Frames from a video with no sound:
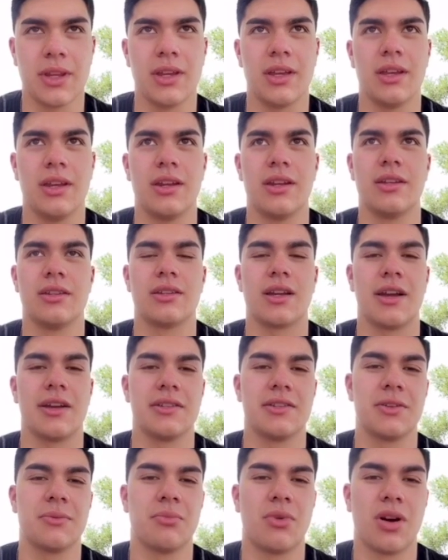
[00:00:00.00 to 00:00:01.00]
It is
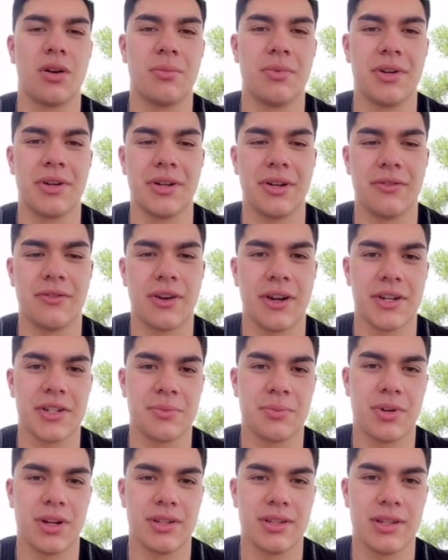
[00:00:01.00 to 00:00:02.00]
Isaac Barber, your
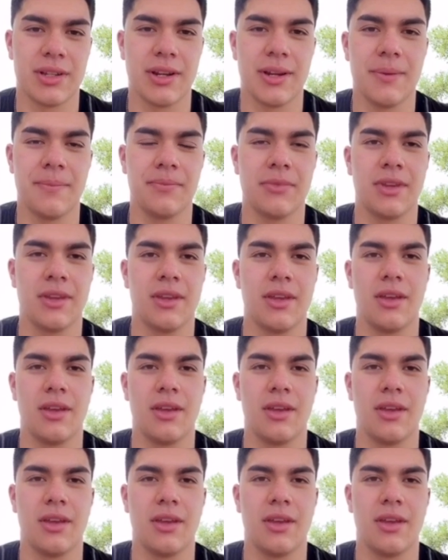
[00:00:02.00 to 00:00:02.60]
vice president.